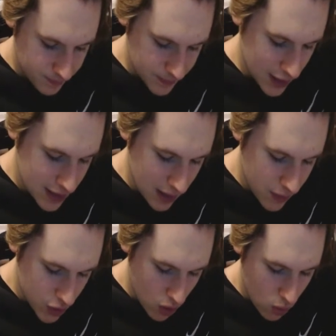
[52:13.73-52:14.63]
Like I said,
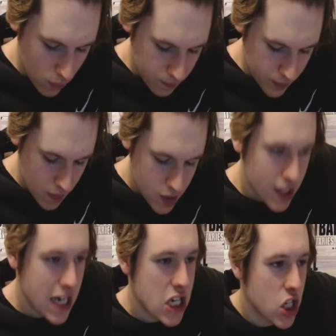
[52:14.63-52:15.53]
first goal of the
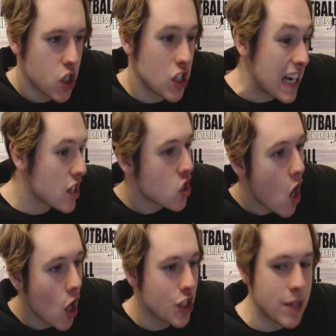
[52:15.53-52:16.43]
season, second
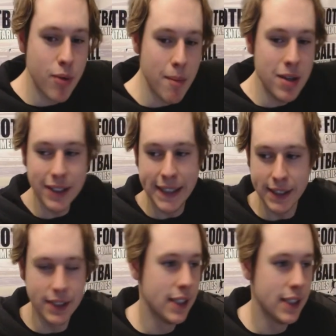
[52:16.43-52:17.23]
start in the Premier League.